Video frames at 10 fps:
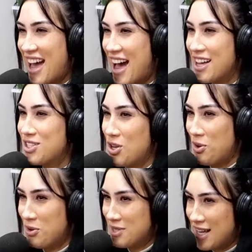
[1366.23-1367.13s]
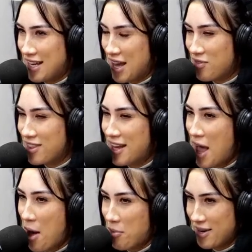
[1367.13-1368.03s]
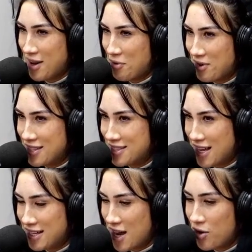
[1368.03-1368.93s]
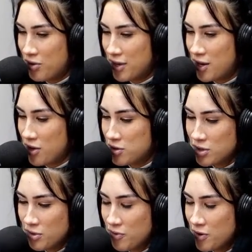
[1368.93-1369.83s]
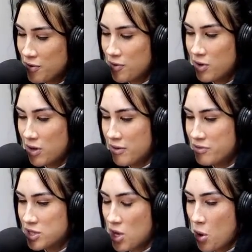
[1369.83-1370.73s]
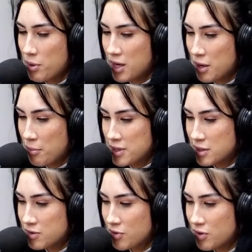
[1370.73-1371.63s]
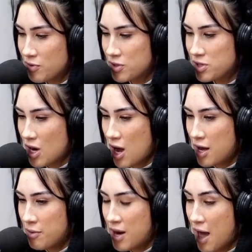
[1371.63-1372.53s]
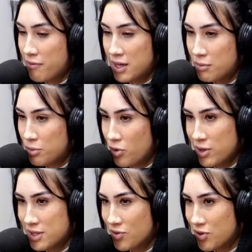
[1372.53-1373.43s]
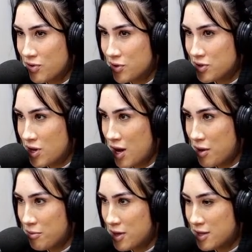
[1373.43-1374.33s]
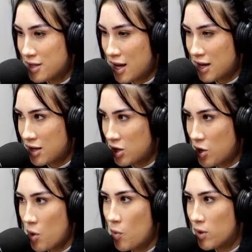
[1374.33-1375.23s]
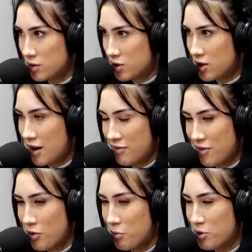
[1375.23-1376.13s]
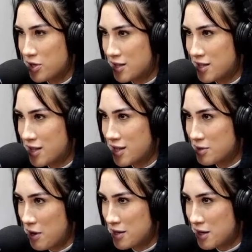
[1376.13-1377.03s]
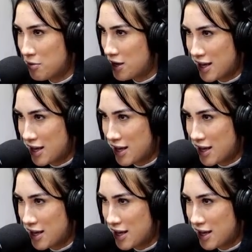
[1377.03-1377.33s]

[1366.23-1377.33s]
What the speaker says: So it was like everything happened at once. Like, not only are you so fearful of just opening a business for the first time and having employees for the first time, but it's like no one could have ever projected this pandemic.